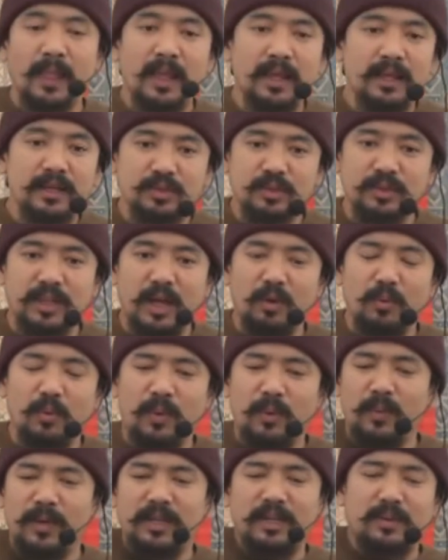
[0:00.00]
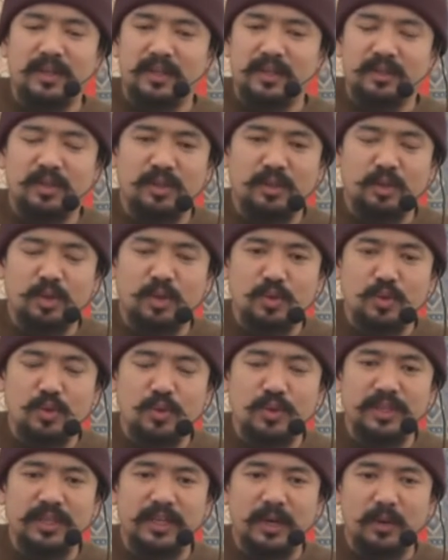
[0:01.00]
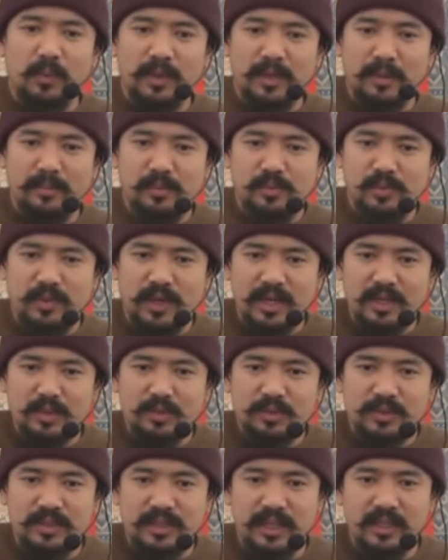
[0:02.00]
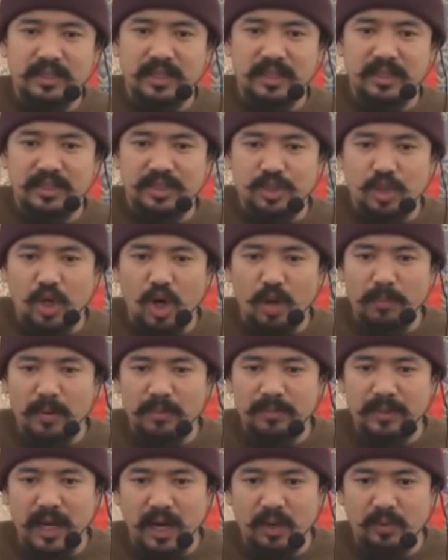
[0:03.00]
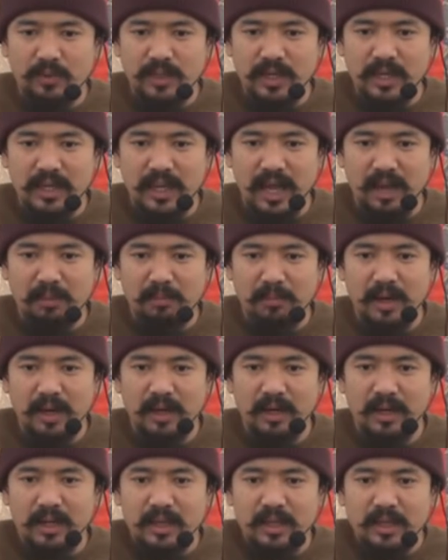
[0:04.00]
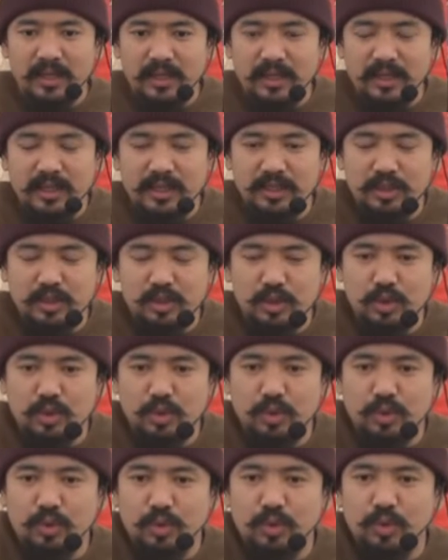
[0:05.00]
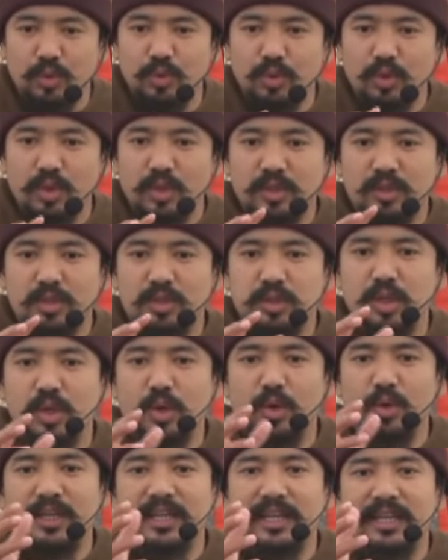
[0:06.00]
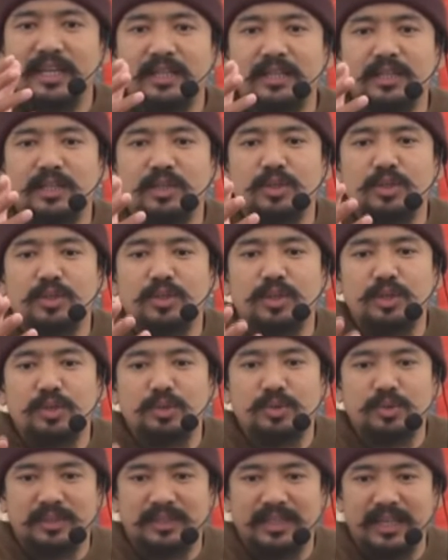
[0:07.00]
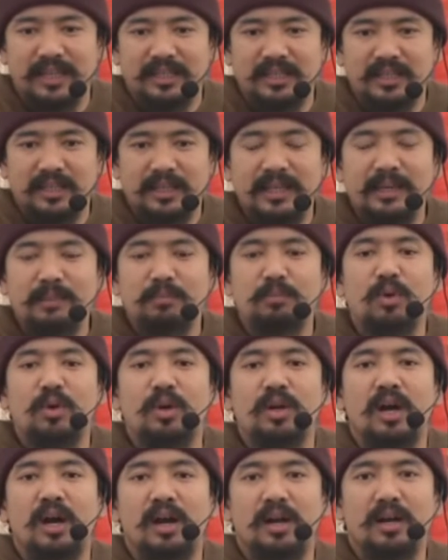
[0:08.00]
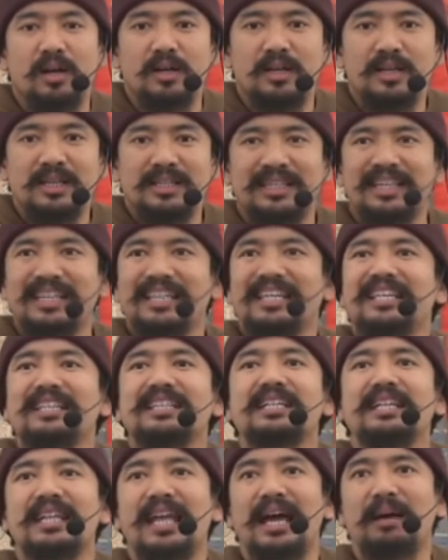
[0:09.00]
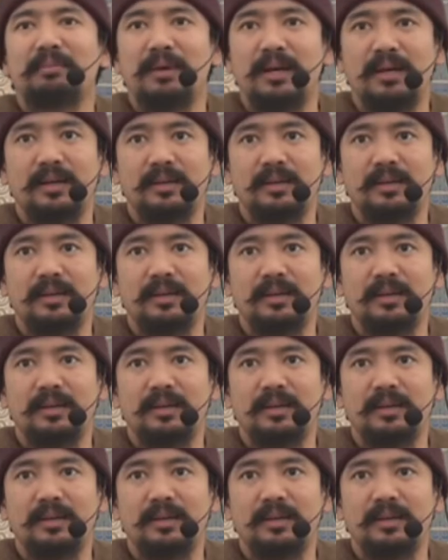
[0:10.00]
So now, whatever, don't go there. What I'm trying to say is that job of the outer Lama is to slowly introduce that him or her, the inner Lama.